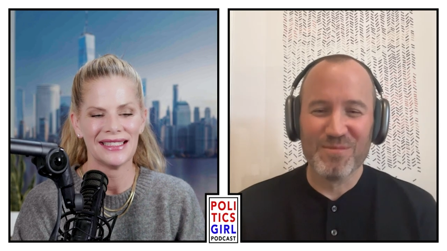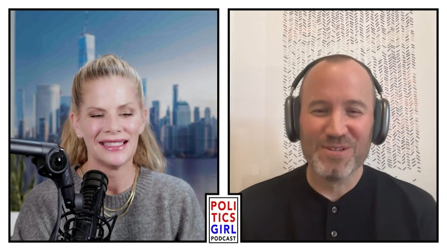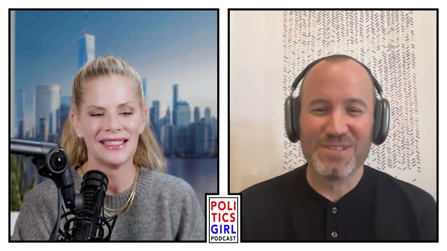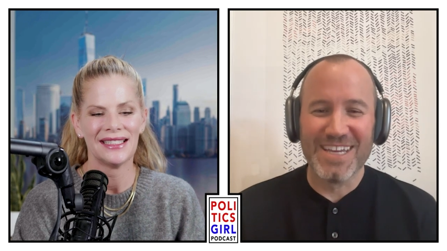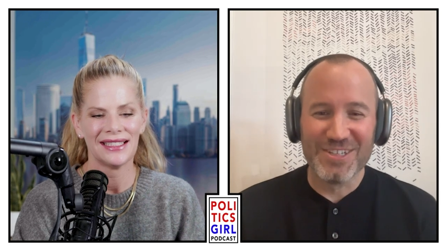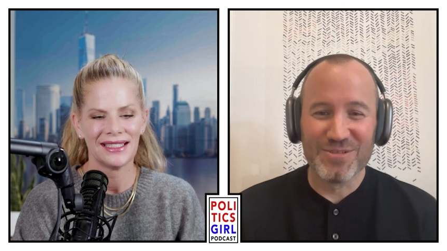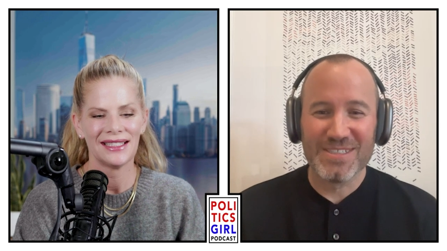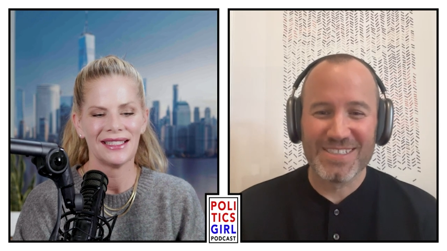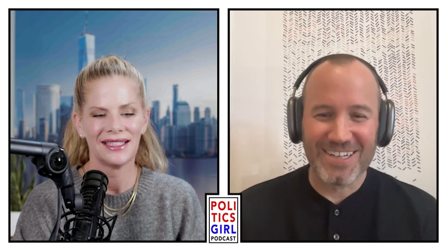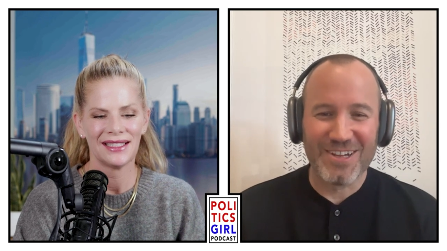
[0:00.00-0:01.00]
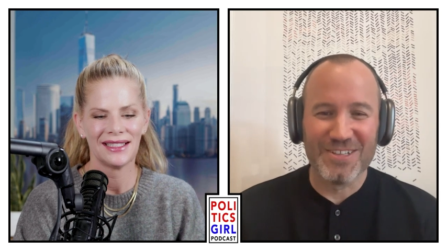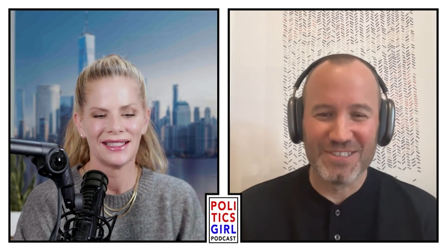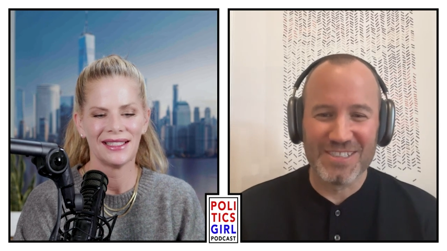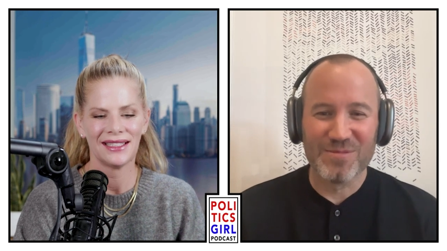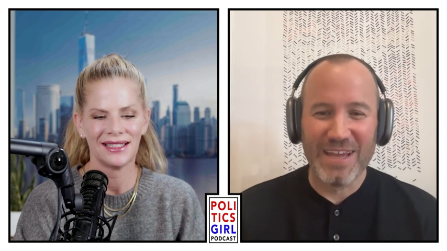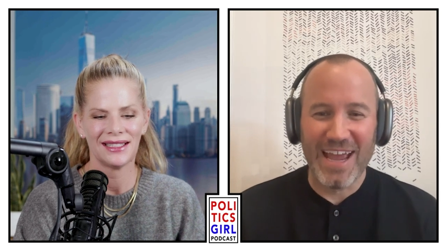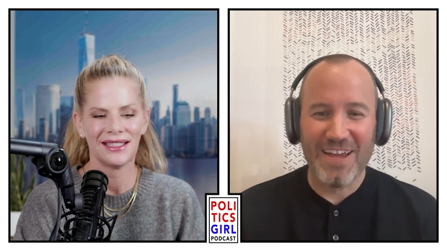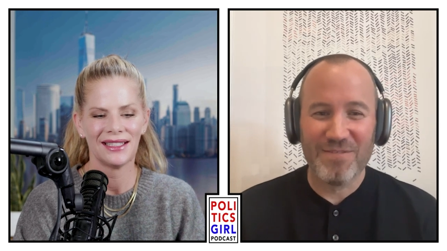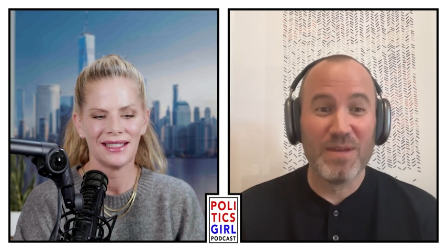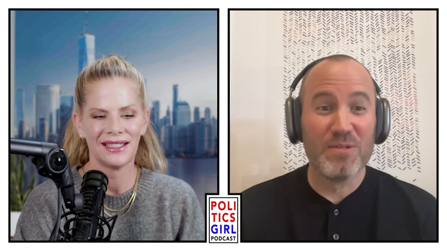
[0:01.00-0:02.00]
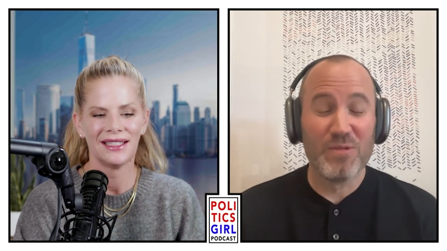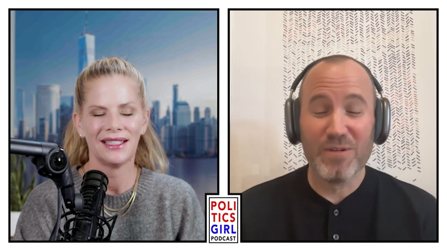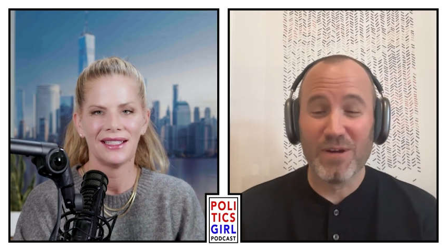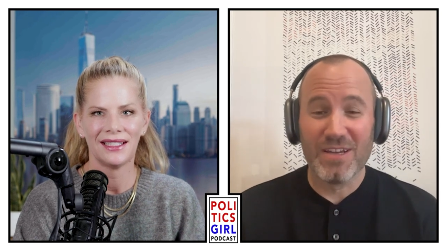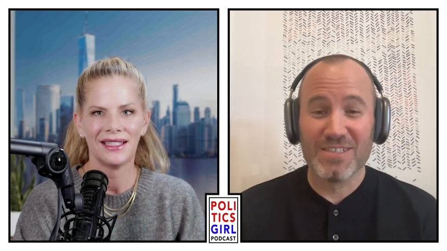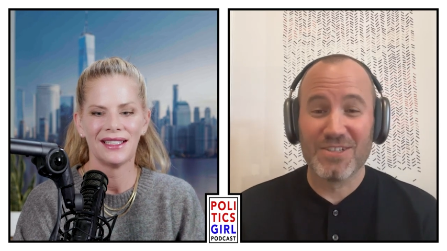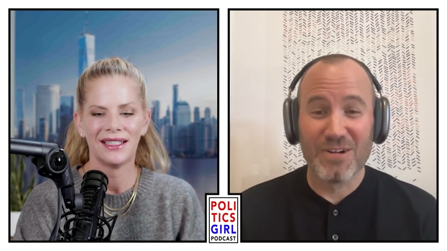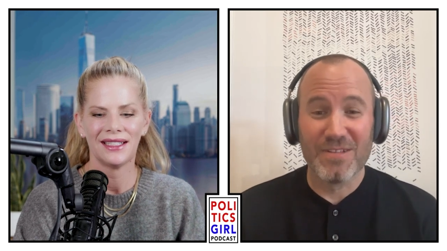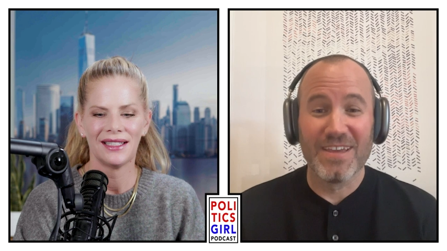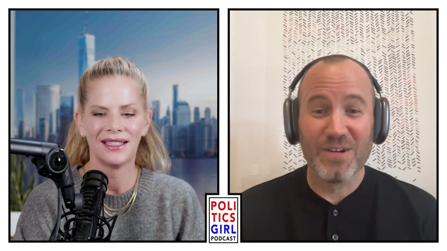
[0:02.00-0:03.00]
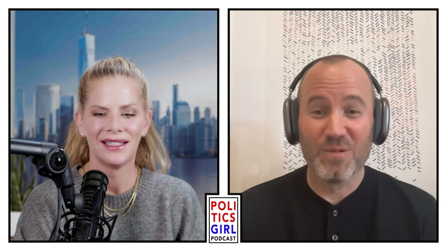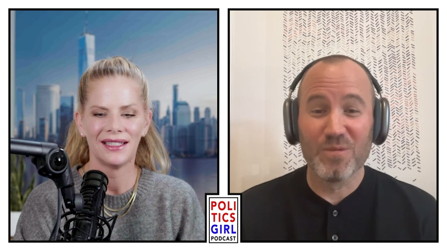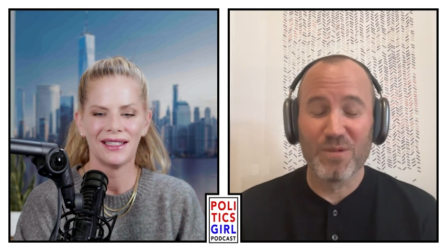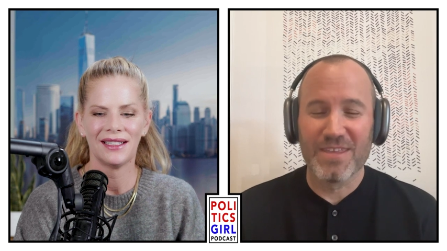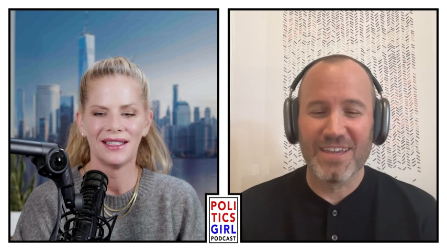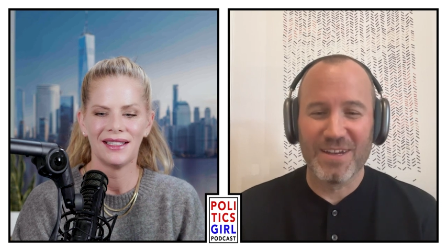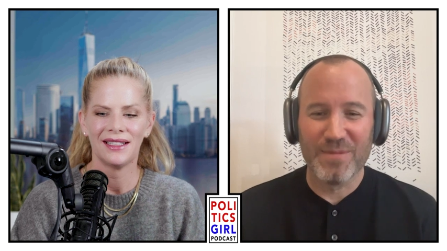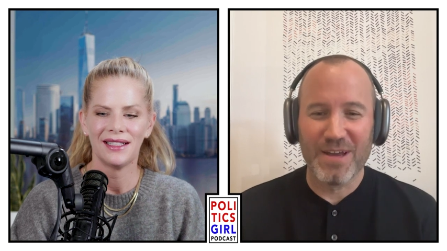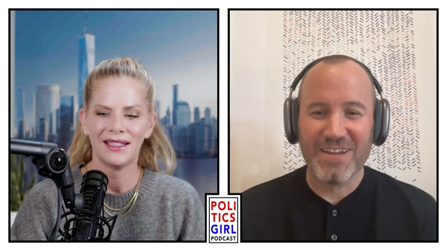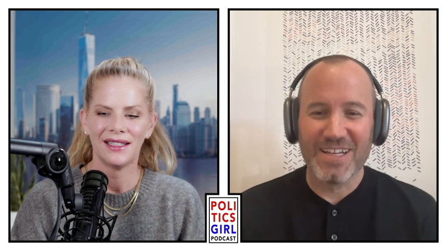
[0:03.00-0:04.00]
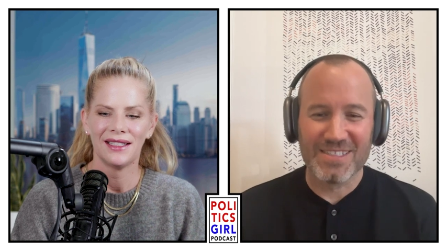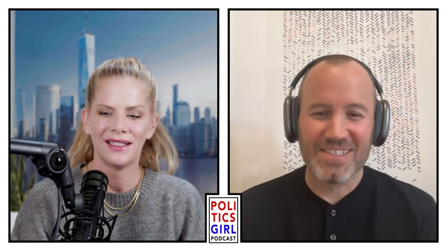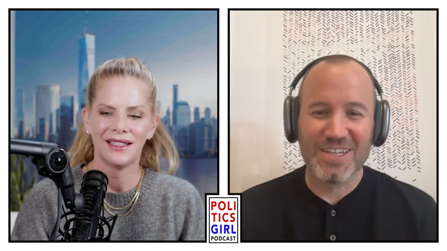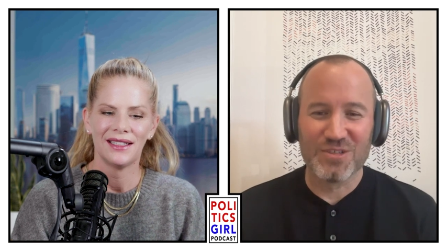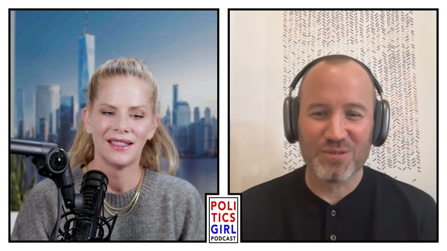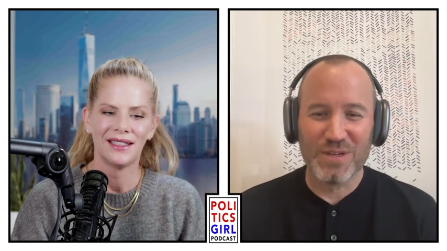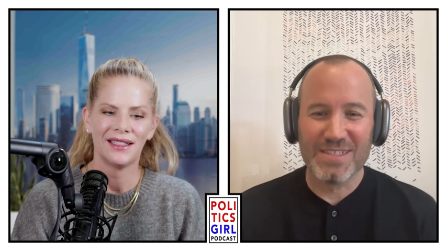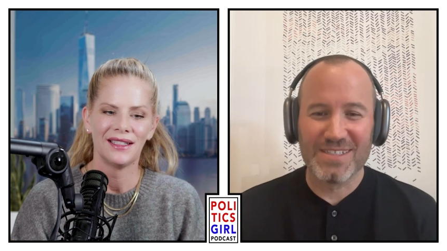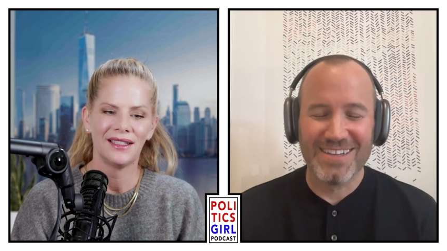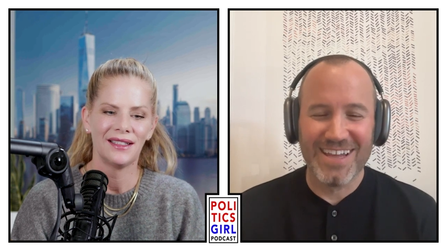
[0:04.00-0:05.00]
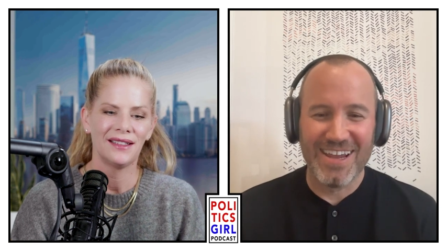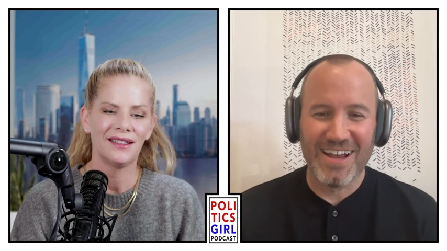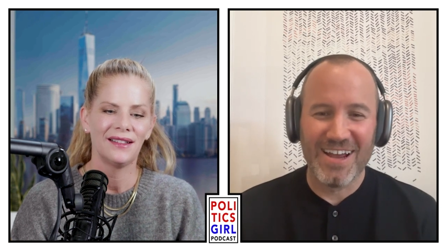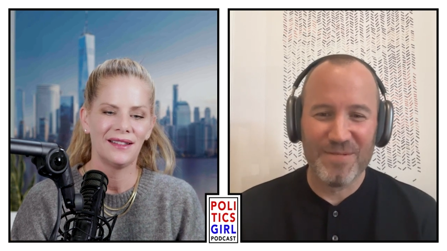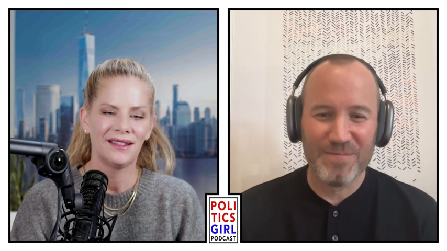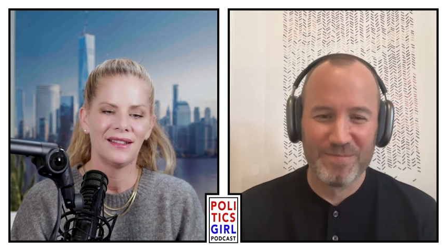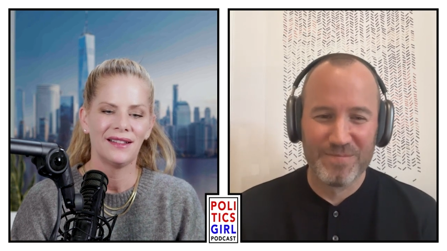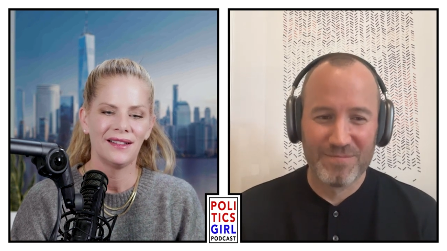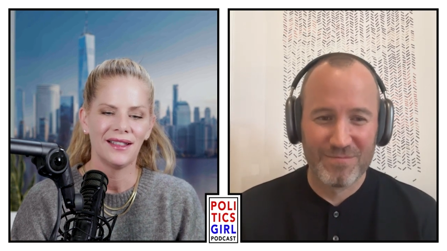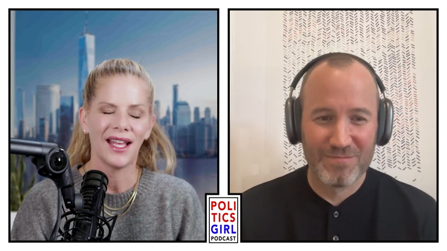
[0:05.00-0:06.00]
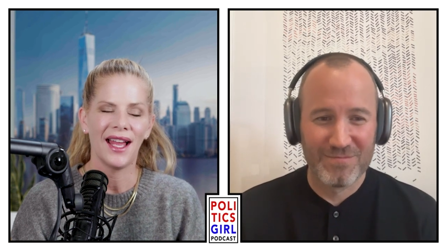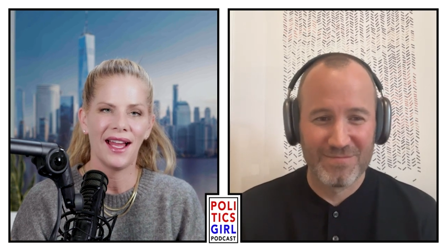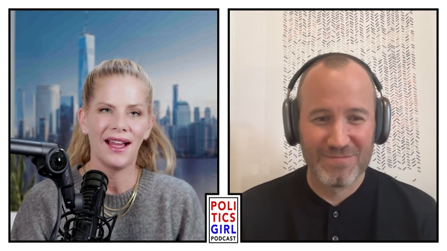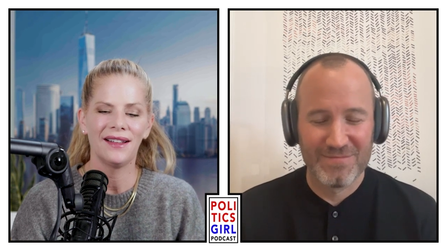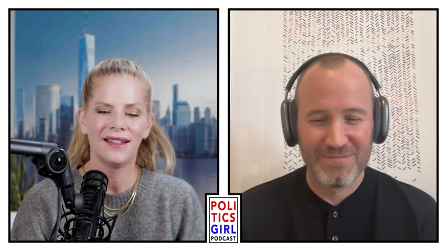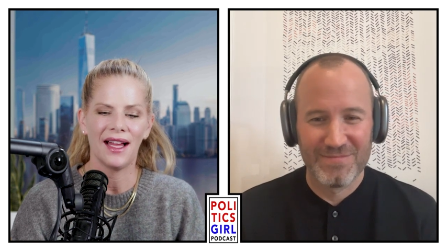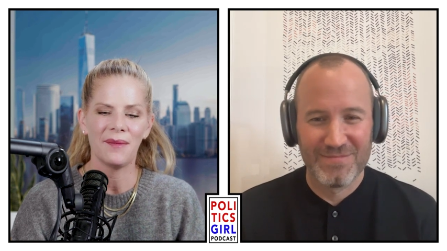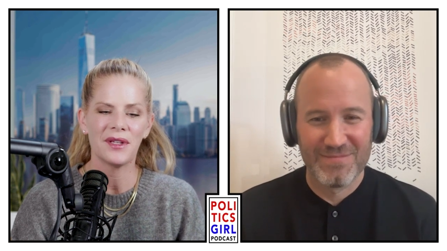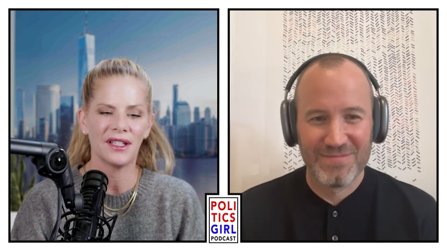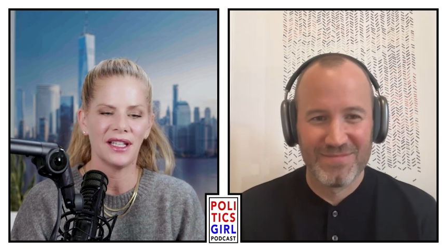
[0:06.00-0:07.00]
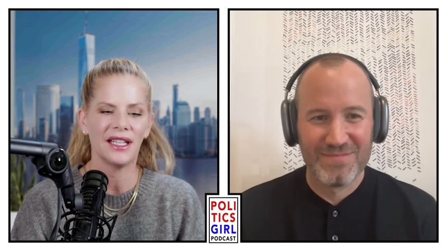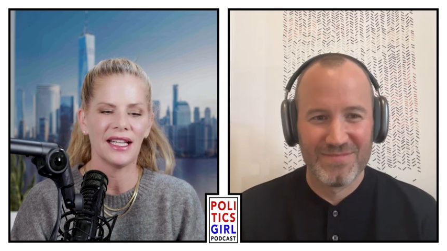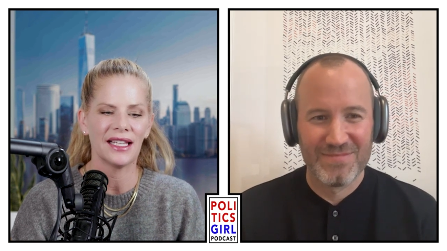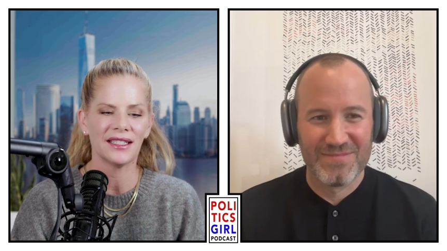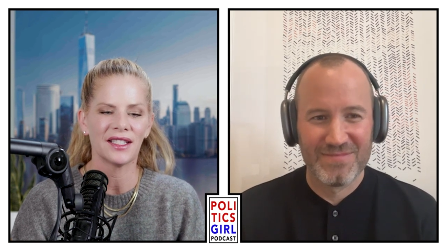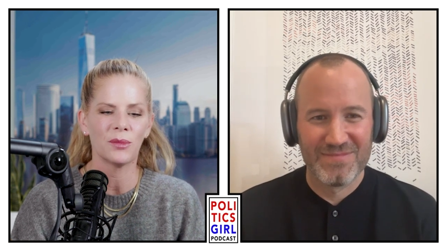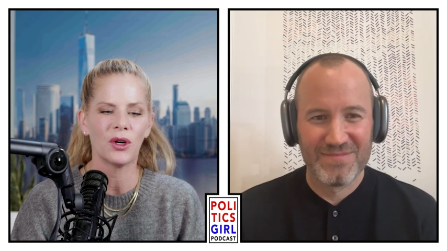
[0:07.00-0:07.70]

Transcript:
Speaker 1: are the most dangerous technologies we have, maybe we ought to start there when we're thinking about existential risk and AI.
Speaker 2: Yeah, absolutely. Because it's